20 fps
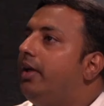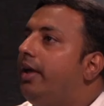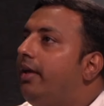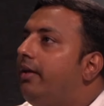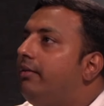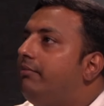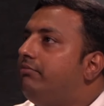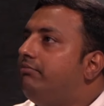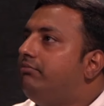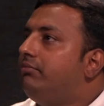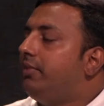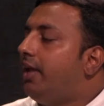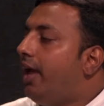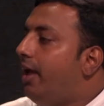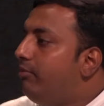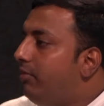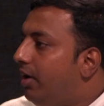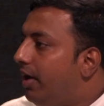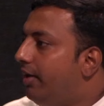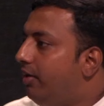a
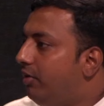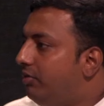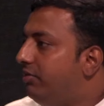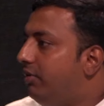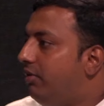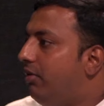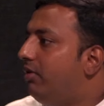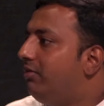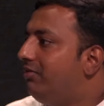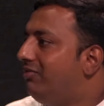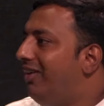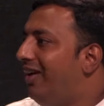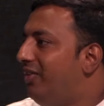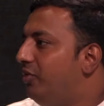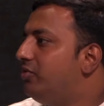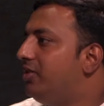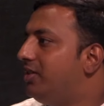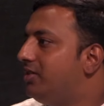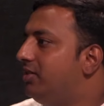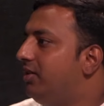timeline of around 5 to
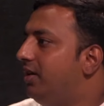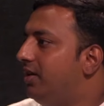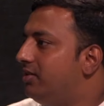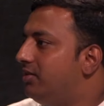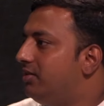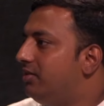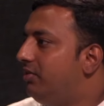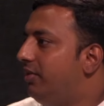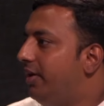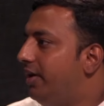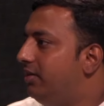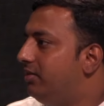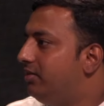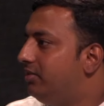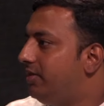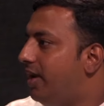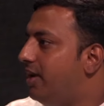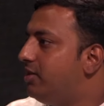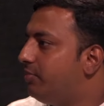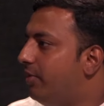6 years, right?
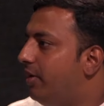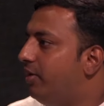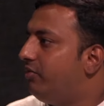Time span